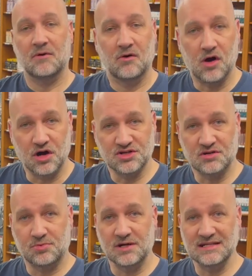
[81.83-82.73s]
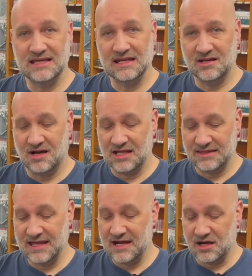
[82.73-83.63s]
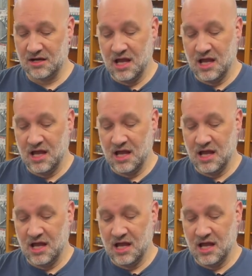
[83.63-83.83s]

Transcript: larger debris is getting caught there